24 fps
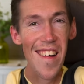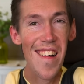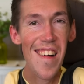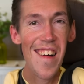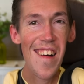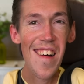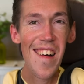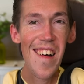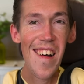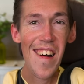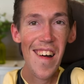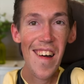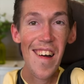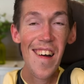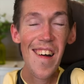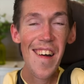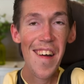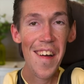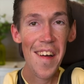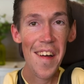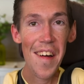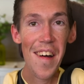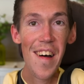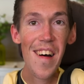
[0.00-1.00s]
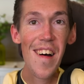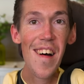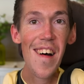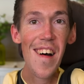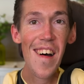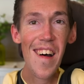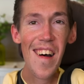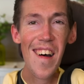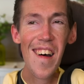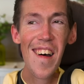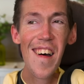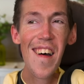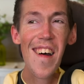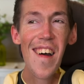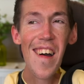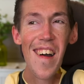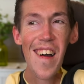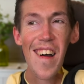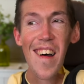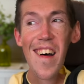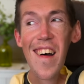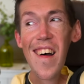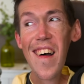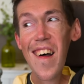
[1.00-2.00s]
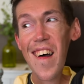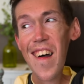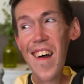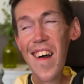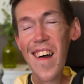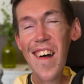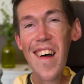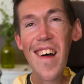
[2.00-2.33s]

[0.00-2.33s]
No words are spoken by the person on screen.